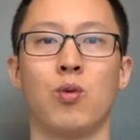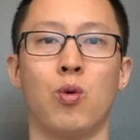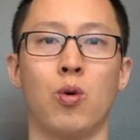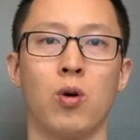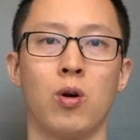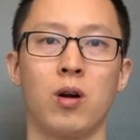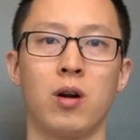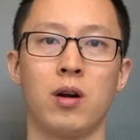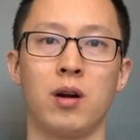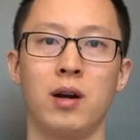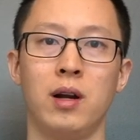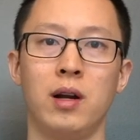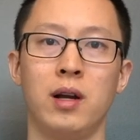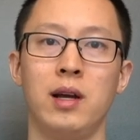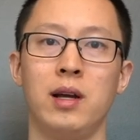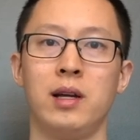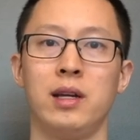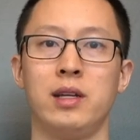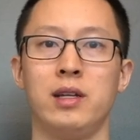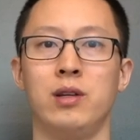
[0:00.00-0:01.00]
or
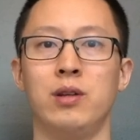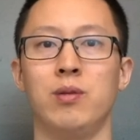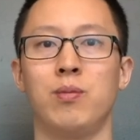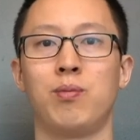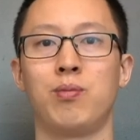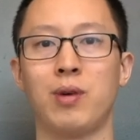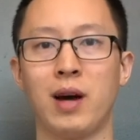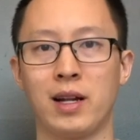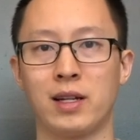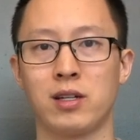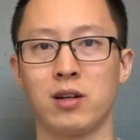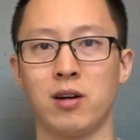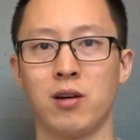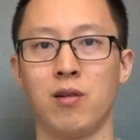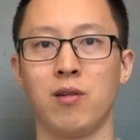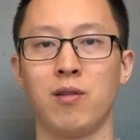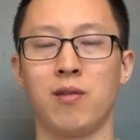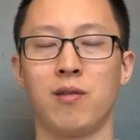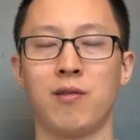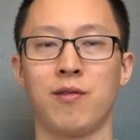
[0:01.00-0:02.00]
you
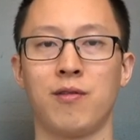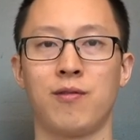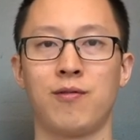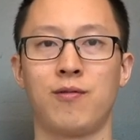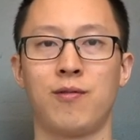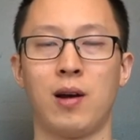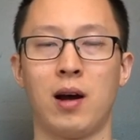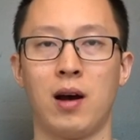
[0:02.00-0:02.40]
plateau